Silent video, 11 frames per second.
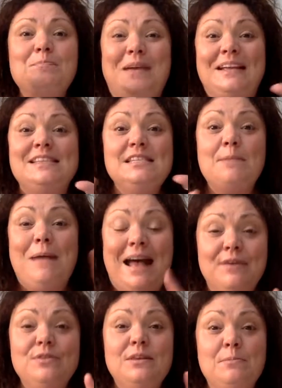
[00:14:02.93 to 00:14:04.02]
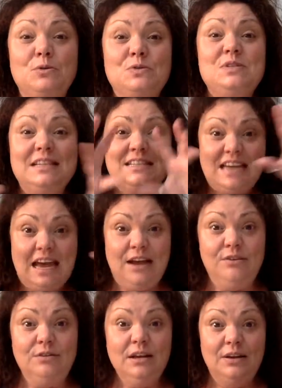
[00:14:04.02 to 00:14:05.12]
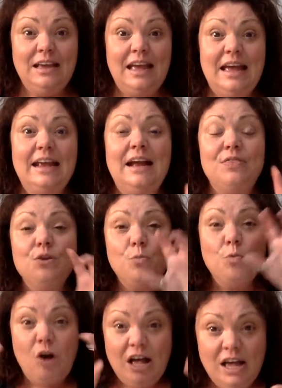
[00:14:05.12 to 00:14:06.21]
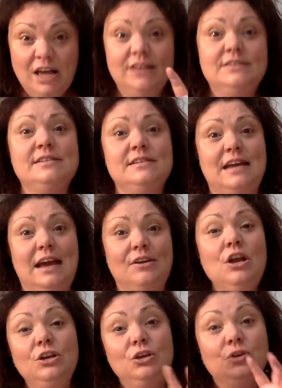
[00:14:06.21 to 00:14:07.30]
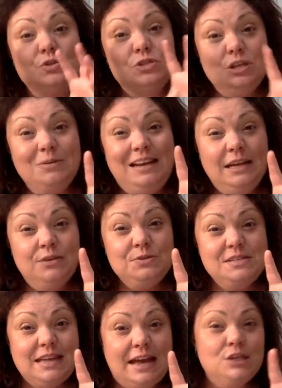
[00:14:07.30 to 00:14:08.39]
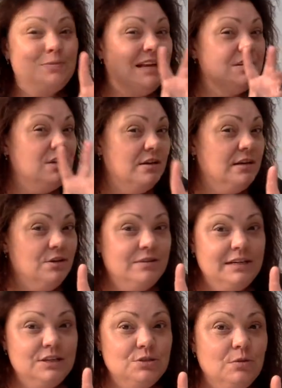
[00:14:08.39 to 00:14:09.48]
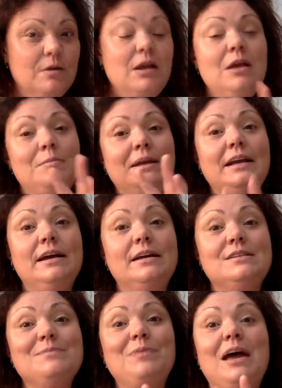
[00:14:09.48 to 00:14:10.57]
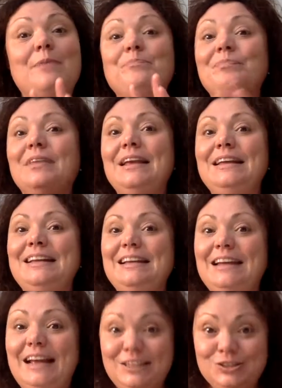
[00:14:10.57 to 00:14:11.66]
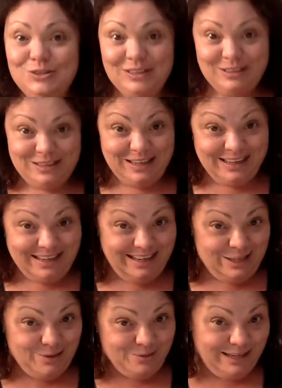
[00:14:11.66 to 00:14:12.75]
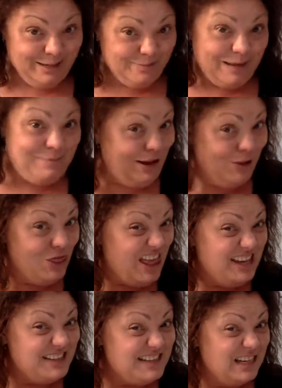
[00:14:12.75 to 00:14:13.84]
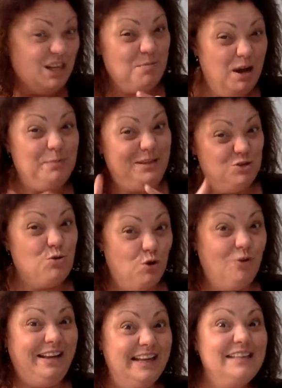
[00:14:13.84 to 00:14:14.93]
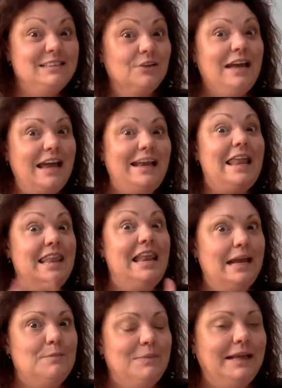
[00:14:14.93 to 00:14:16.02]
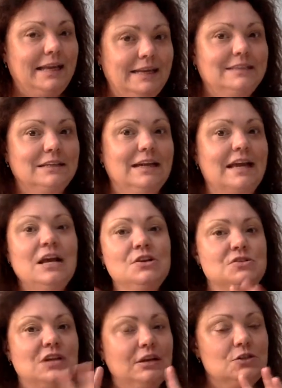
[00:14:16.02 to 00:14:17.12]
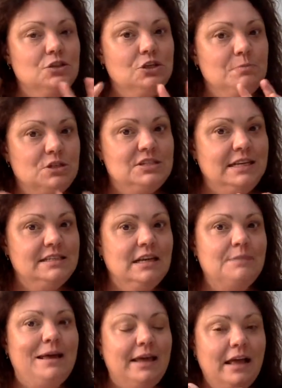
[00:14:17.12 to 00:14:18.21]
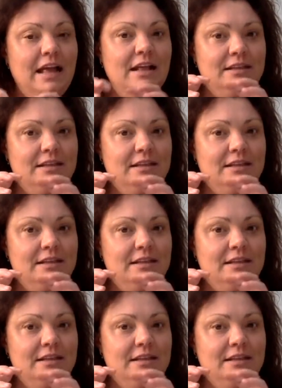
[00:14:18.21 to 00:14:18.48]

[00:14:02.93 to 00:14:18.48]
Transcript: bits about the monster down, okay, and the words down. You can do a little sketch, but that's only your initial one, because later on in the week, maybe on Thursday, you might be drawing it, okay, and labelling it, okay. So don't go too much detail about that.